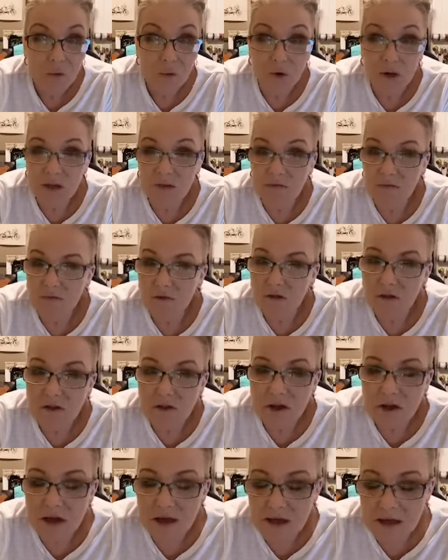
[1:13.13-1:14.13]
We'll give
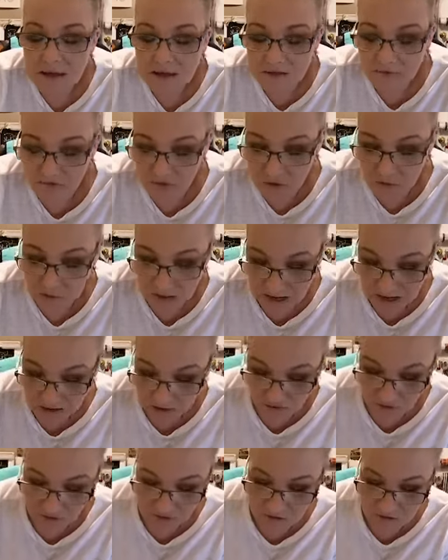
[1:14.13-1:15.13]
just a few
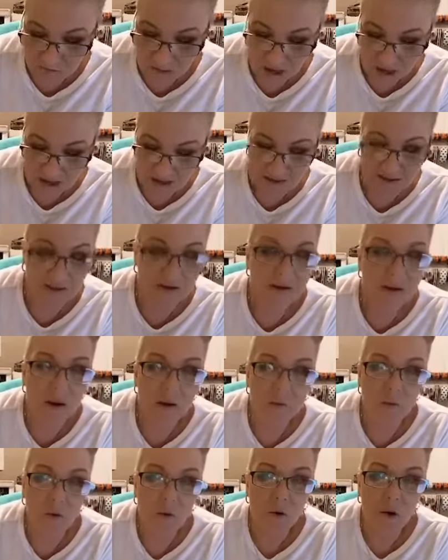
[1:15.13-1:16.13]
minutes for some eyes to
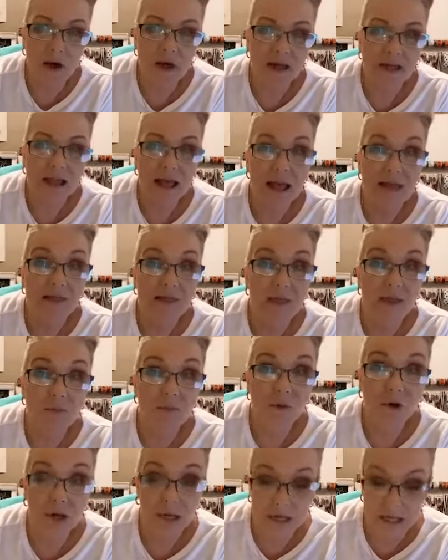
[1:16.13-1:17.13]
come on, and
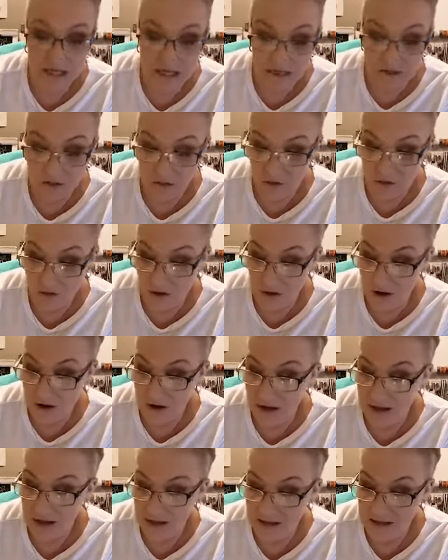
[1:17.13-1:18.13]
then we're going to get
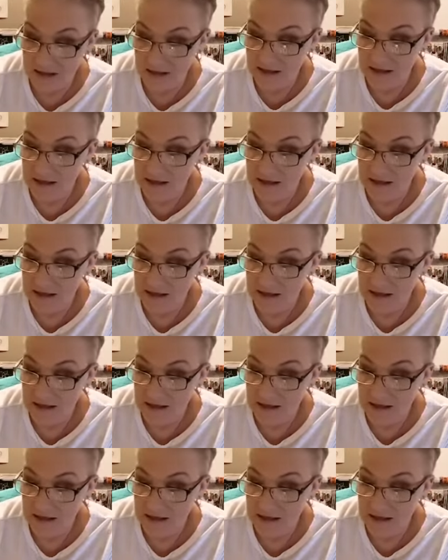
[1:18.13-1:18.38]
started.